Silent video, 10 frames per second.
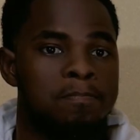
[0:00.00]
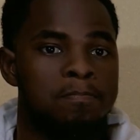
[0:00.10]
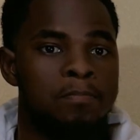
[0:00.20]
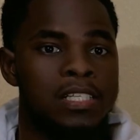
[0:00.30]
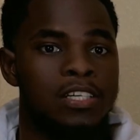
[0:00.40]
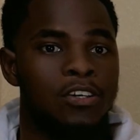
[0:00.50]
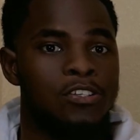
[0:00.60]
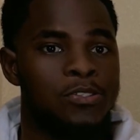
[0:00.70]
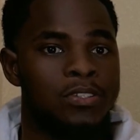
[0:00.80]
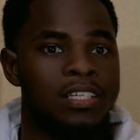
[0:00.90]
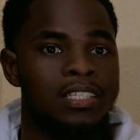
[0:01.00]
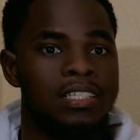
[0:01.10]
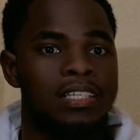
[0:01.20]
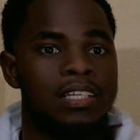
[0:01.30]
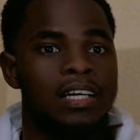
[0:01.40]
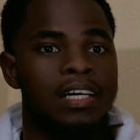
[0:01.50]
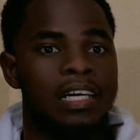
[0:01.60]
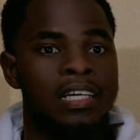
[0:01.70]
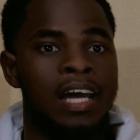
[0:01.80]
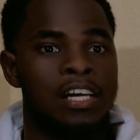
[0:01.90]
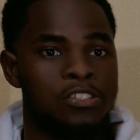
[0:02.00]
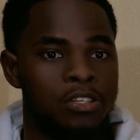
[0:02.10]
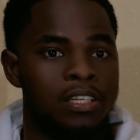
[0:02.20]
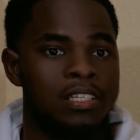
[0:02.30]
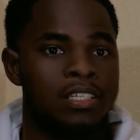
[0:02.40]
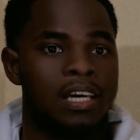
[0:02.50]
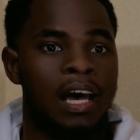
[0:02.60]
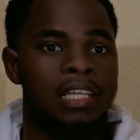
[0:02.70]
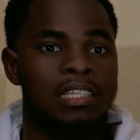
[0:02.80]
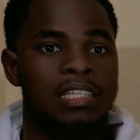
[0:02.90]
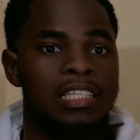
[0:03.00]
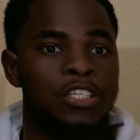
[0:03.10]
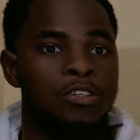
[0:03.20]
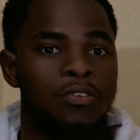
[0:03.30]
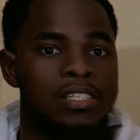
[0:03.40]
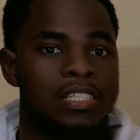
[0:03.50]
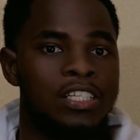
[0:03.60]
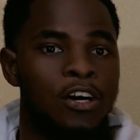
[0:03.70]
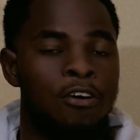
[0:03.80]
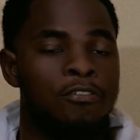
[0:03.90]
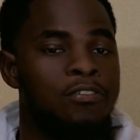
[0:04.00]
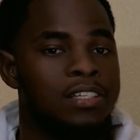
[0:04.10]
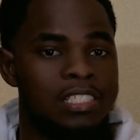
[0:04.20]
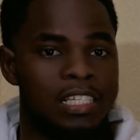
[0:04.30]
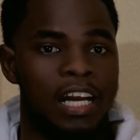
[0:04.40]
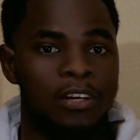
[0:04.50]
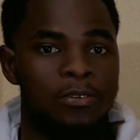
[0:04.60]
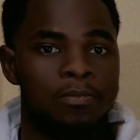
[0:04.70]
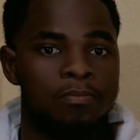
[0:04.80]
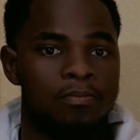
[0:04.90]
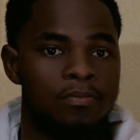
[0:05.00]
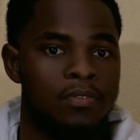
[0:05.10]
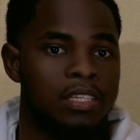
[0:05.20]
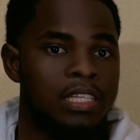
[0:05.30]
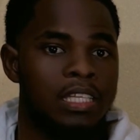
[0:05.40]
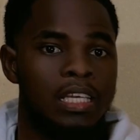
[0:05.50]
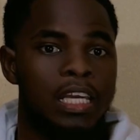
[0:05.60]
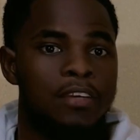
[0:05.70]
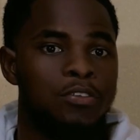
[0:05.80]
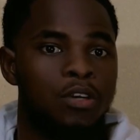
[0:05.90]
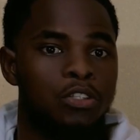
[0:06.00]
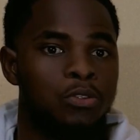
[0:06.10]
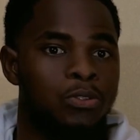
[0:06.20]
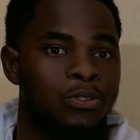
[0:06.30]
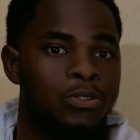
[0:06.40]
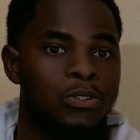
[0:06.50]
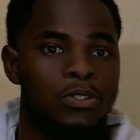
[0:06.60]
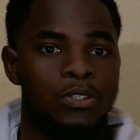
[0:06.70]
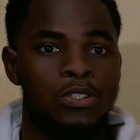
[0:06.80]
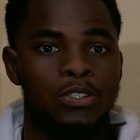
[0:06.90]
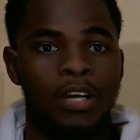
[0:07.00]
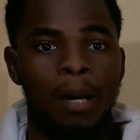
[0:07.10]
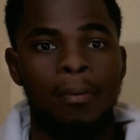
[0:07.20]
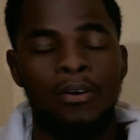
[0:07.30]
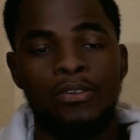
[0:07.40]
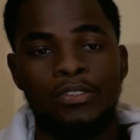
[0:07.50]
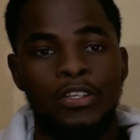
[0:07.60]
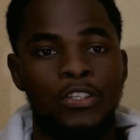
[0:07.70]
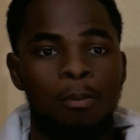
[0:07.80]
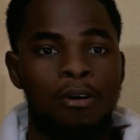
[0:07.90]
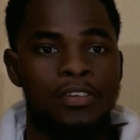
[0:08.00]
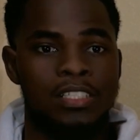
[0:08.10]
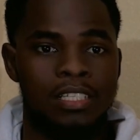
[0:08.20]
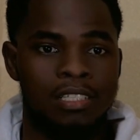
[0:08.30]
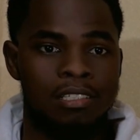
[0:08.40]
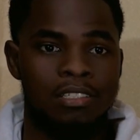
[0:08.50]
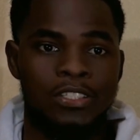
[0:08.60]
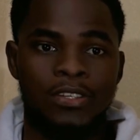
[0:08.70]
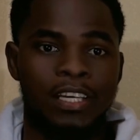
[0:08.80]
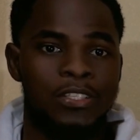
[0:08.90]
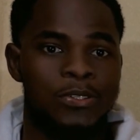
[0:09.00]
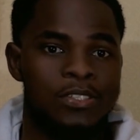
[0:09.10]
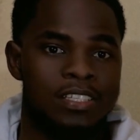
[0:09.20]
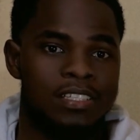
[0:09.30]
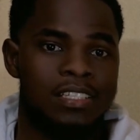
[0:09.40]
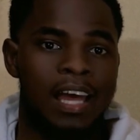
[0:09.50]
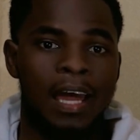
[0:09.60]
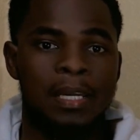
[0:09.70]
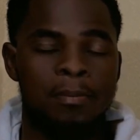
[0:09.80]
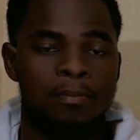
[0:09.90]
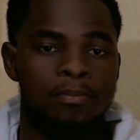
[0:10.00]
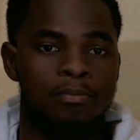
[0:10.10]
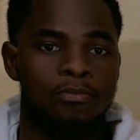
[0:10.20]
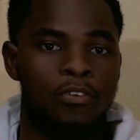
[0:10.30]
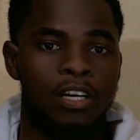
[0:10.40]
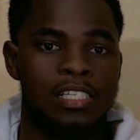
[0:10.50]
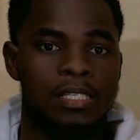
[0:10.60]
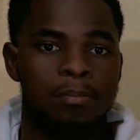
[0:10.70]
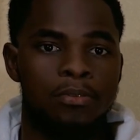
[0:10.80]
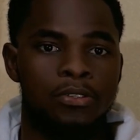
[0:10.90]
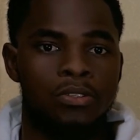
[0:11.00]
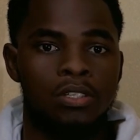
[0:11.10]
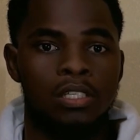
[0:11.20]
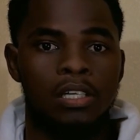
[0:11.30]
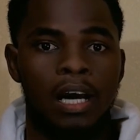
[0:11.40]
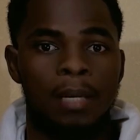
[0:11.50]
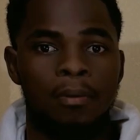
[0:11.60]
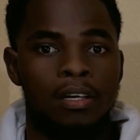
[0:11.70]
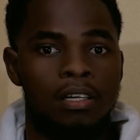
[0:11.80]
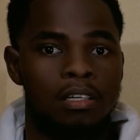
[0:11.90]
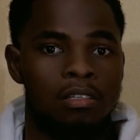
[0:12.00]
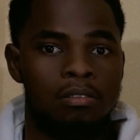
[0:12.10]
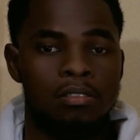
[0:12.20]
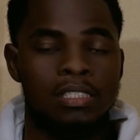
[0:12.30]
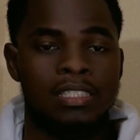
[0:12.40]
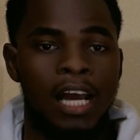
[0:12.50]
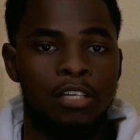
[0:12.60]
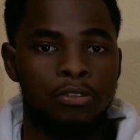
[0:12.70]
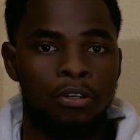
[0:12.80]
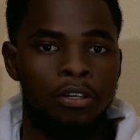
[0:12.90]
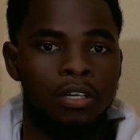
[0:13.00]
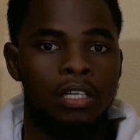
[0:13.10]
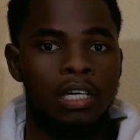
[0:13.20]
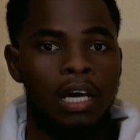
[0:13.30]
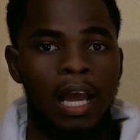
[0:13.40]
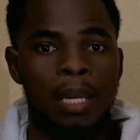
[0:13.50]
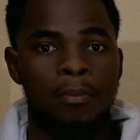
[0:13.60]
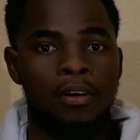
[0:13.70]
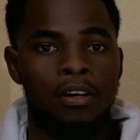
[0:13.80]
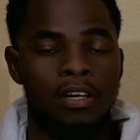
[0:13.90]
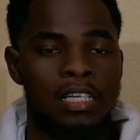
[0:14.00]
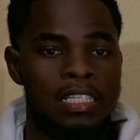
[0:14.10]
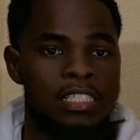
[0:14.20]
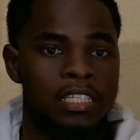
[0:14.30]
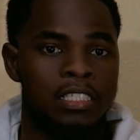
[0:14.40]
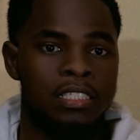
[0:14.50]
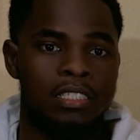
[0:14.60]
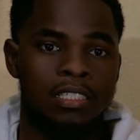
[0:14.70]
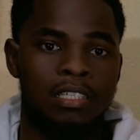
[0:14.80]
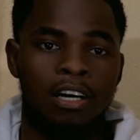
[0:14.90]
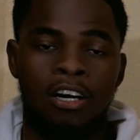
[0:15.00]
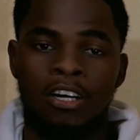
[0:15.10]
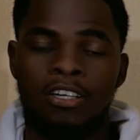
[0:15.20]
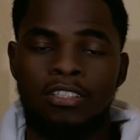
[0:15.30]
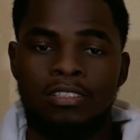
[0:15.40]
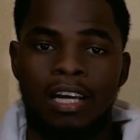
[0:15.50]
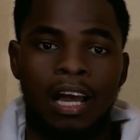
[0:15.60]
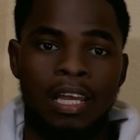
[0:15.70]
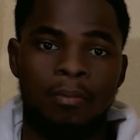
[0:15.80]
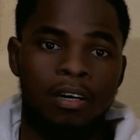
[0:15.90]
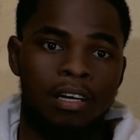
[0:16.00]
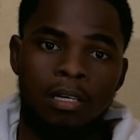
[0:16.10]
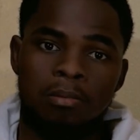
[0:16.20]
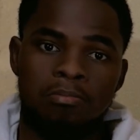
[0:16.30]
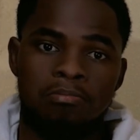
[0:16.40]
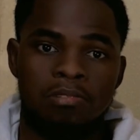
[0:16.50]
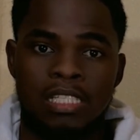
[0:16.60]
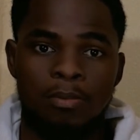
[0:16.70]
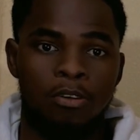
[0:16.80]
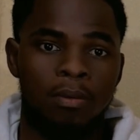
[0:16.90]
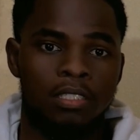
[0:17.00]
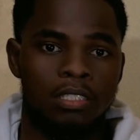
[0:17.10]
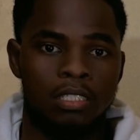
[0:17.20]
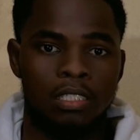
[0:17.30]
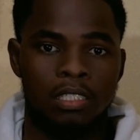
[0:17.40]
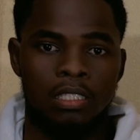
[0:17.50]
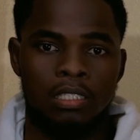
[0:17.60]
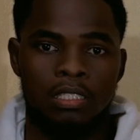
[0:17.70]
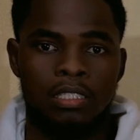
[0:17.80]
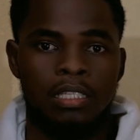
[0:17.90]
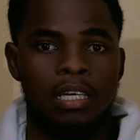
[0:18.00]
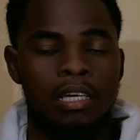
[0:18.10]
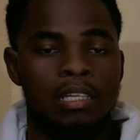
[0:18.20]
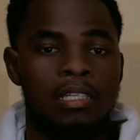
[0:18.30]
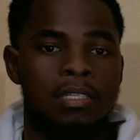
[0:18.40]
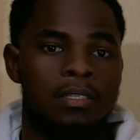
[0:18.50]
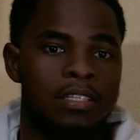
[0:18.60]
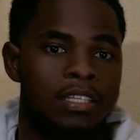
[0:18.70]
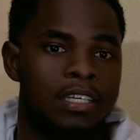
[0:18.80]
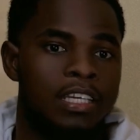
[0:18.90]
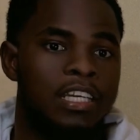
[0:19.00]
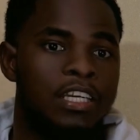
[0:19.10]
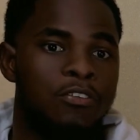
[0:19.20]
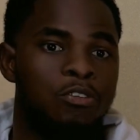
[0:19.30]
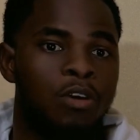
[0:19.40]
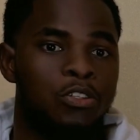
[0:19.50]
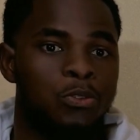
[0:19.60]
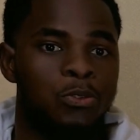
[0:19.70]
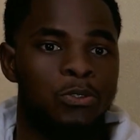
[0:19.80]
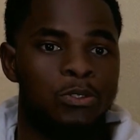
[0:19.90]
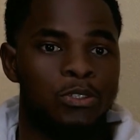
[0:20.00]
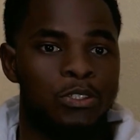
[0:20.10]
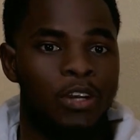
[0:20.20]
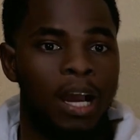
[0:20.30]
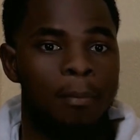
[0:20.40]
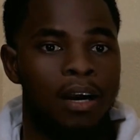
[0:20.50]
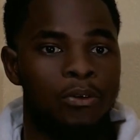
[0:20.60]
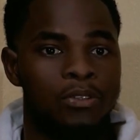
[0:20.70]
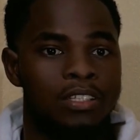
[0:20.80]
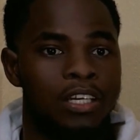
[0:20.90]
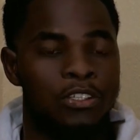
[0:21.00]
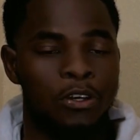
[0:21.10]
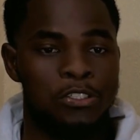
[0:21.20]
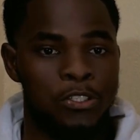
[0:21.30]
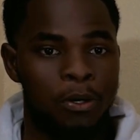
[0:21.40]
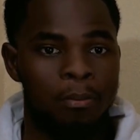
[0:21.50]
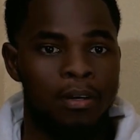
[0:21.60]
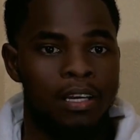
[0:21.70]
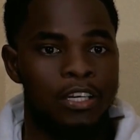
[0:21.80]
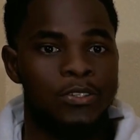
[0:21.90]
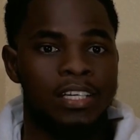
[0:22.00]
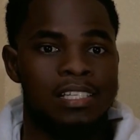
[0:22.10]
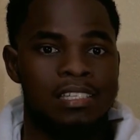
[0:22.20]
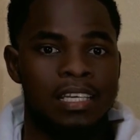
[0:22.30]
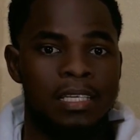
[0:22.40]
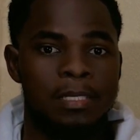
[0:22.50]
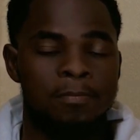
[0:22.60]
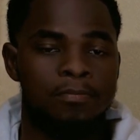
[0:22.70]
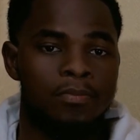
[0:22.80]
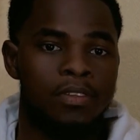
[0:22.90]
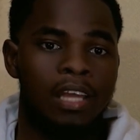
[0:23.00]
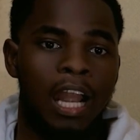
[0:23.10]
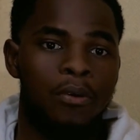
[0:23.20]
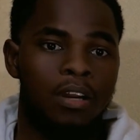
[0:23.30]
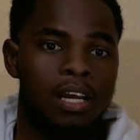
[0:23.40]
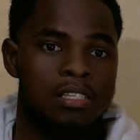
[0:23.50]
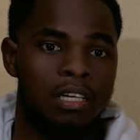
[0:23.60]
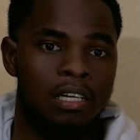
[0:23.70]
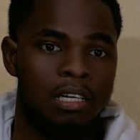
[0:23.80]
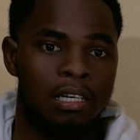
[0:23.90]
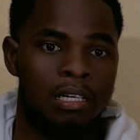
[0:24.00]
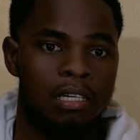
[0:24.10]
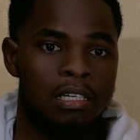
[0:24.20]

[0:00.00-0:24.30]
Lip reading: medical student and I study at the University of Chicago. If you want to talk about your profession, you can use I'm. For example, I'm a doctor, I'm an engineer, or I'm a diplomat. And if you want to talk about your job, you can say I work as a